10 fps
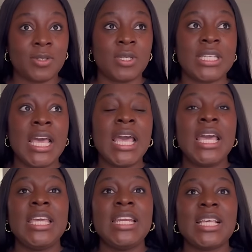Because
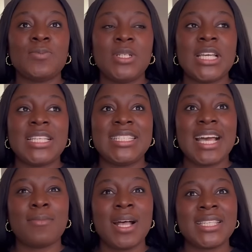in as much as
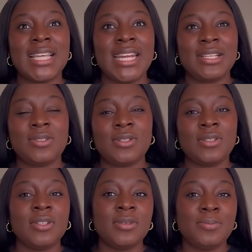Japa started
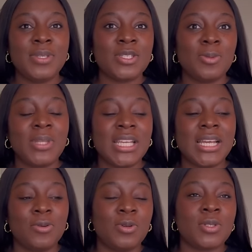to be something
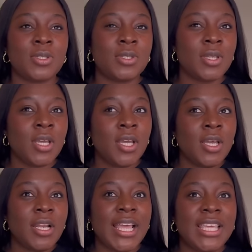that was
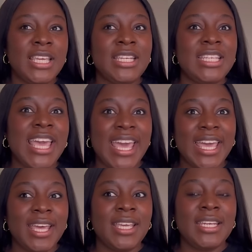like in the
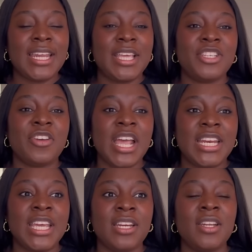air in Nigeria
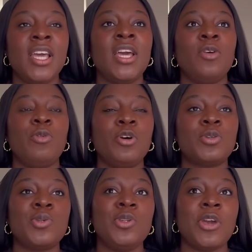then, we
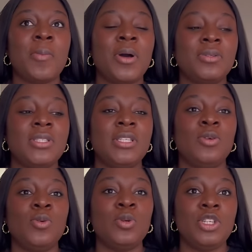also knew about the
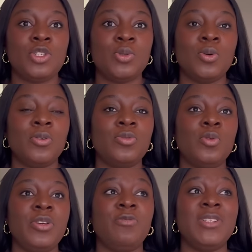whole issue of
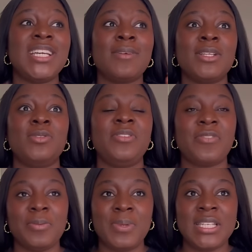oh if we japa to
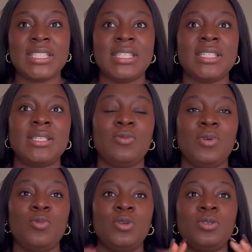different places
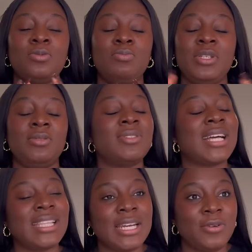we would be
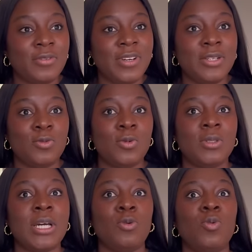scattered all over the
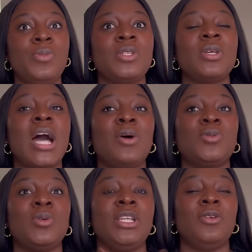world and we'll miss out
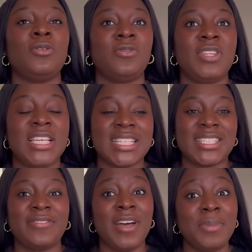on a lot of things
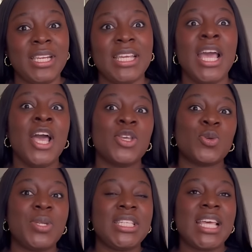as a family
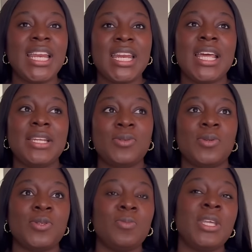so we decided that this
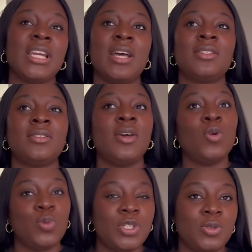was something that
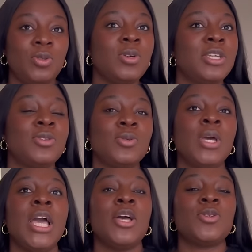we should look into
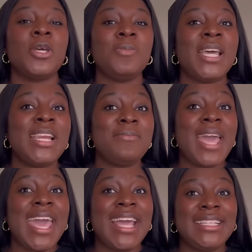so immediately me
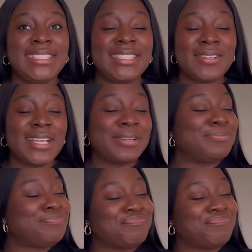i heard it and i was like